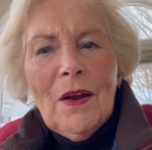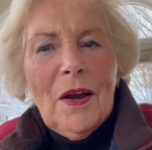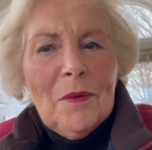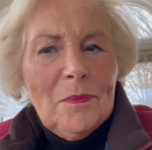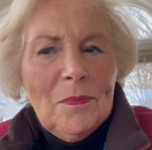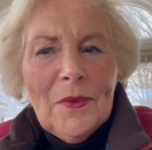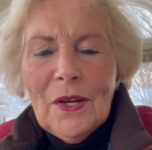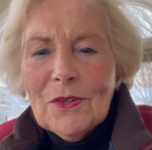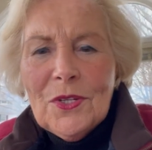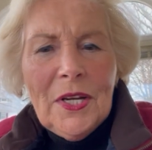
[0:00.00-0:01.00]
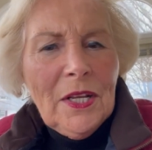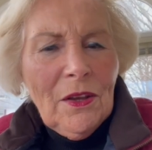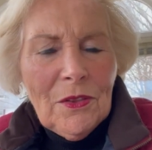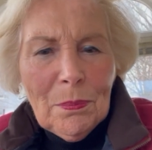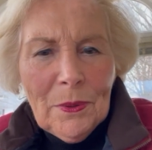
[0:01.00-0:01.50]
um, you know, sitting
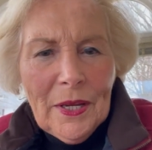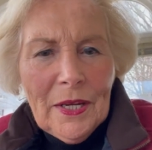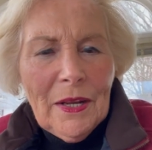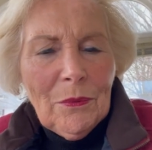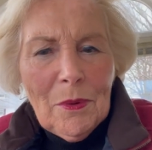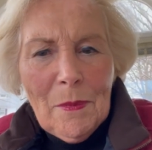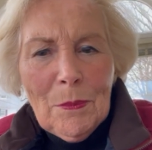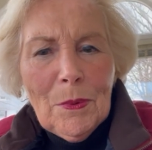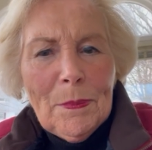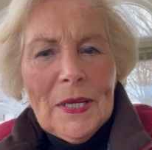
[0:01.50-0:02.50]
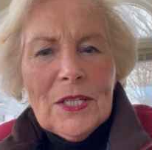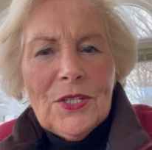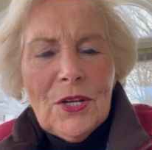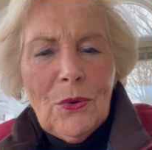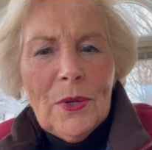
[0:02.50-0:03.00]
on the plane, I remember being
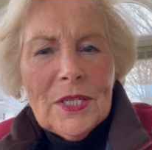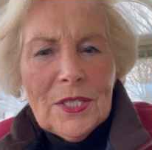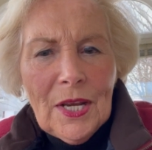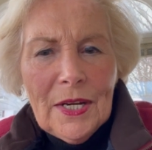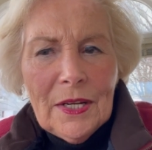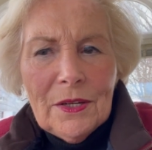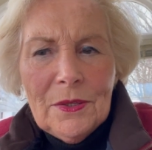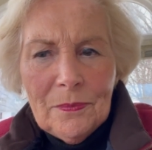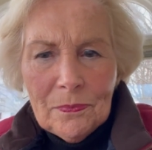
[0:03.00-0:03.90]
so excited